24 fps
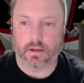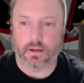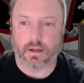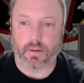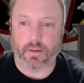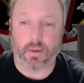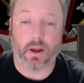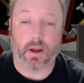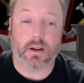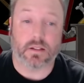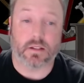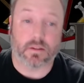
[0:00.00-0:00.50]

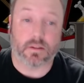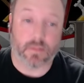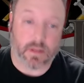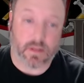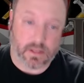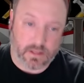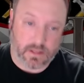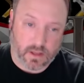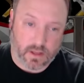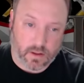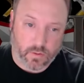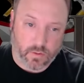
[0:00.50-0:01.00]
compared to some of
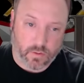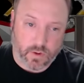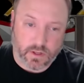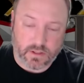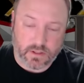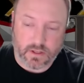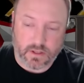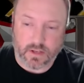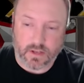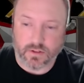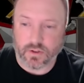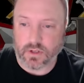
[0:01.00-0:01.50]
these other
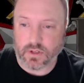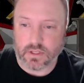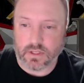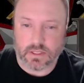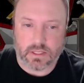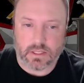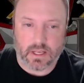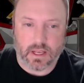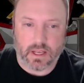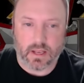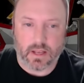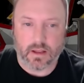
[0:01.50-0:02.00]
ones, as you can
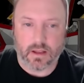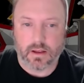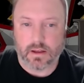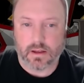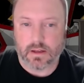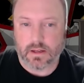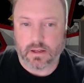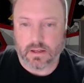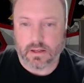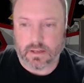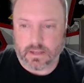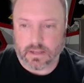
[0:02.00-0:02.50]
see,
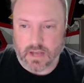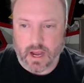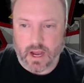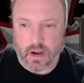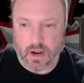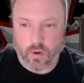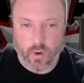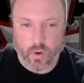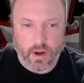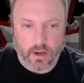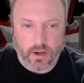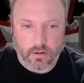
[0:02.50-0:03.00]

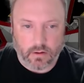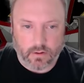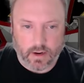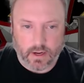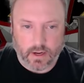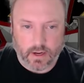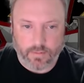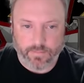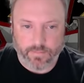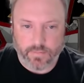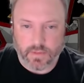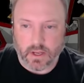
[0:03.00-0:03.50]
not quite great.